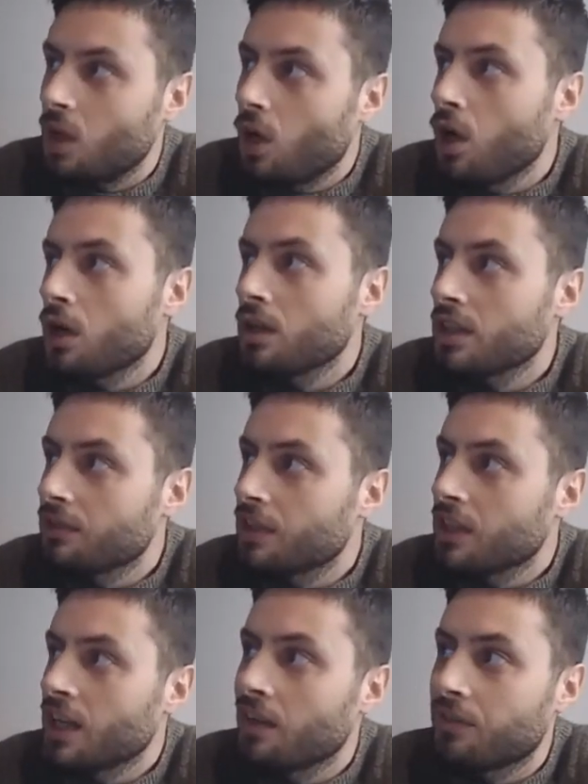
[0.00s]
or
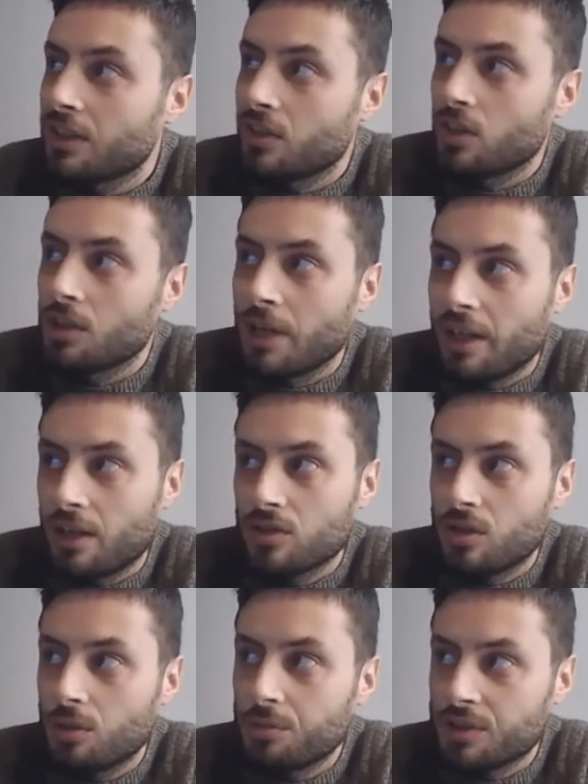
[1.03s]
even have it on a
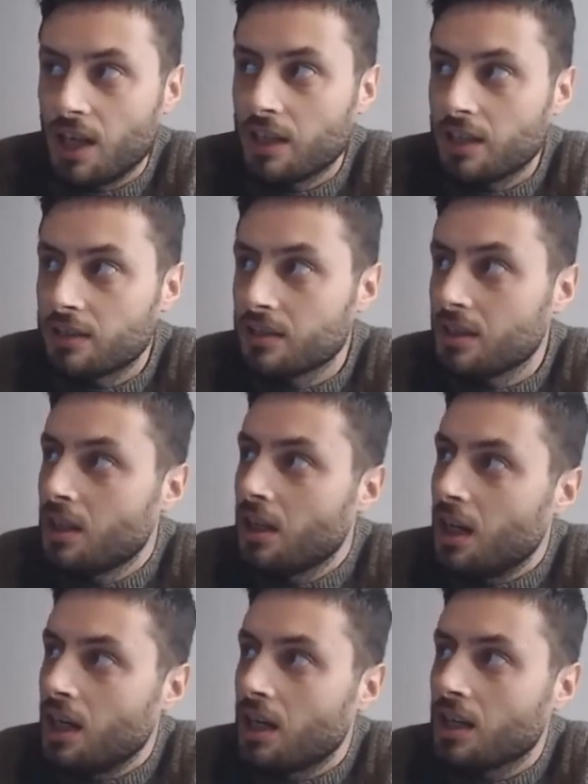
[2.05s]
microscope slide
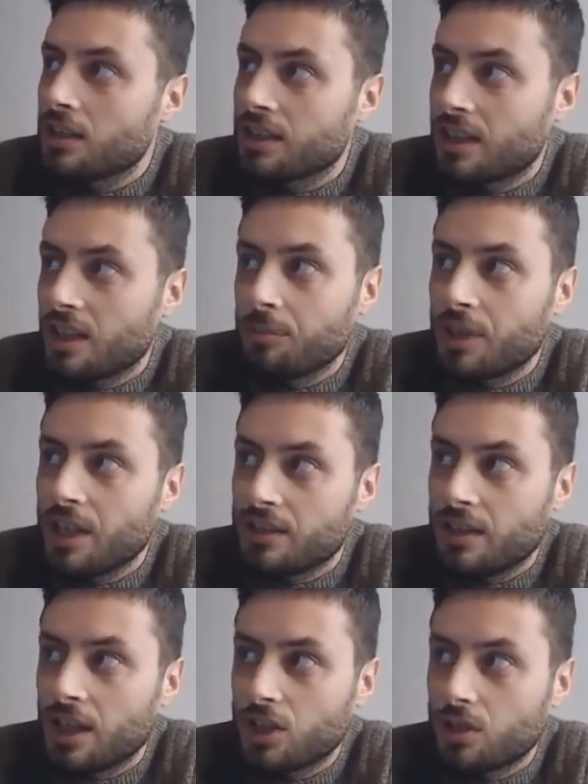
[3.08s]
that can be
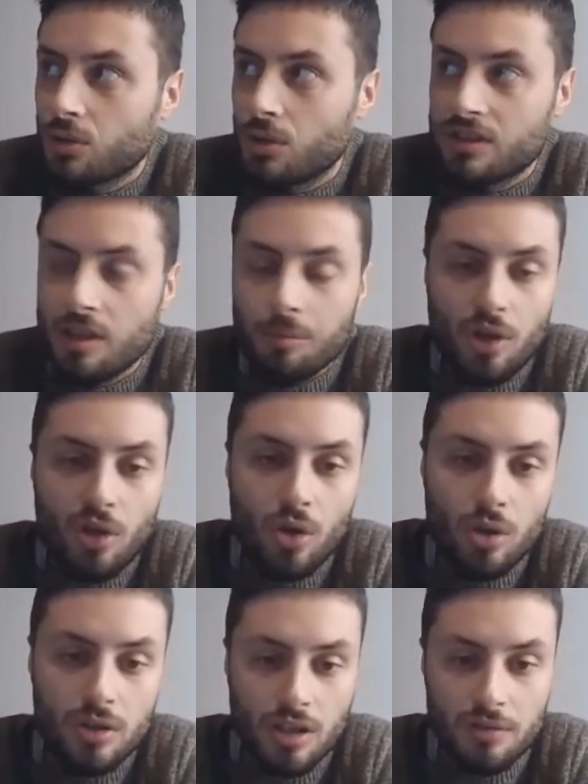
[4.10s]
attached to the sample
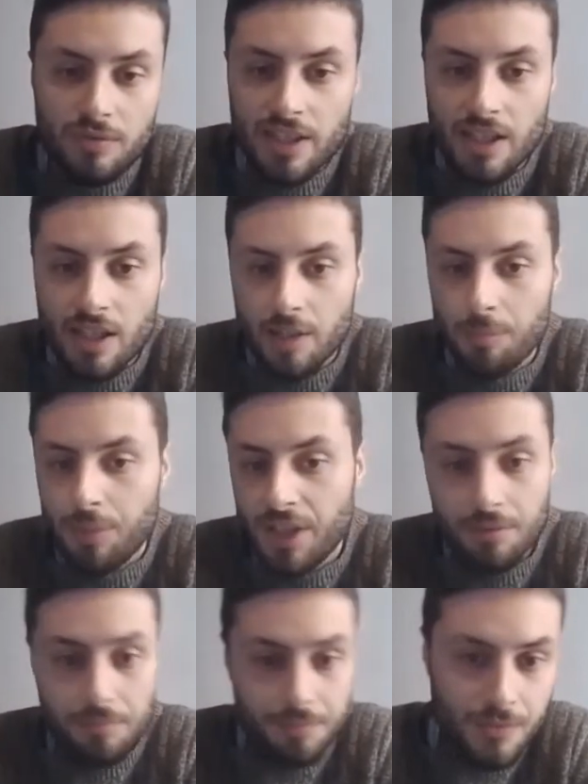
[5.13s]
holder via a
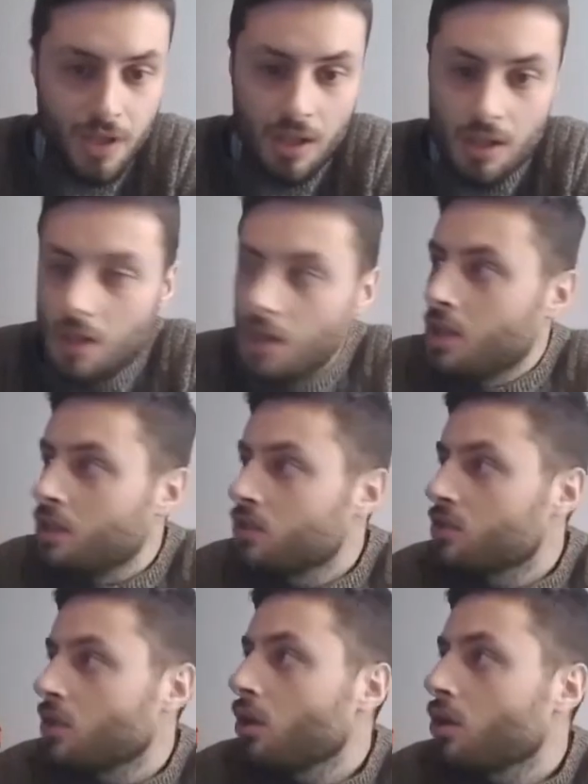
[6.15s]
pin.
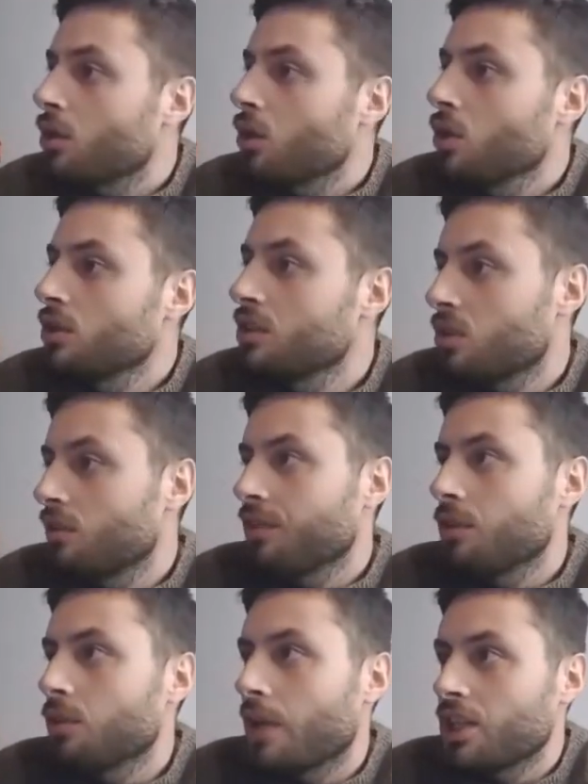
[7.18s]
So all this
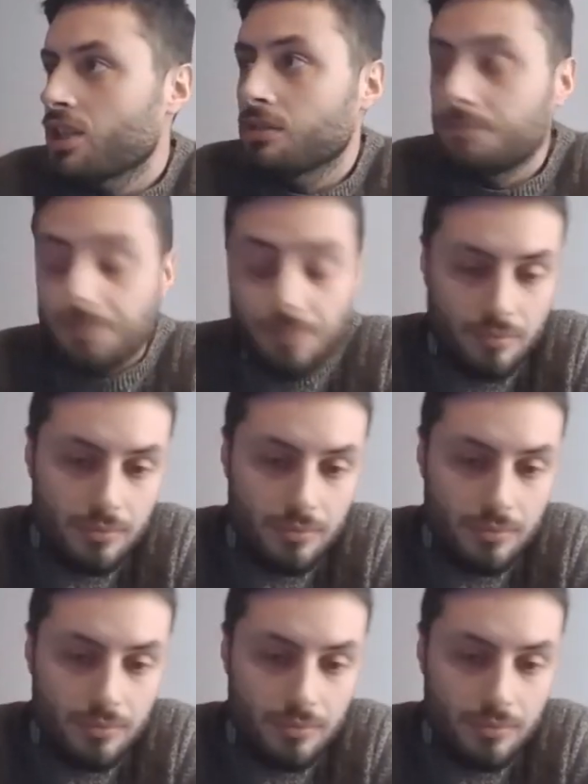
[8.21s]
configuration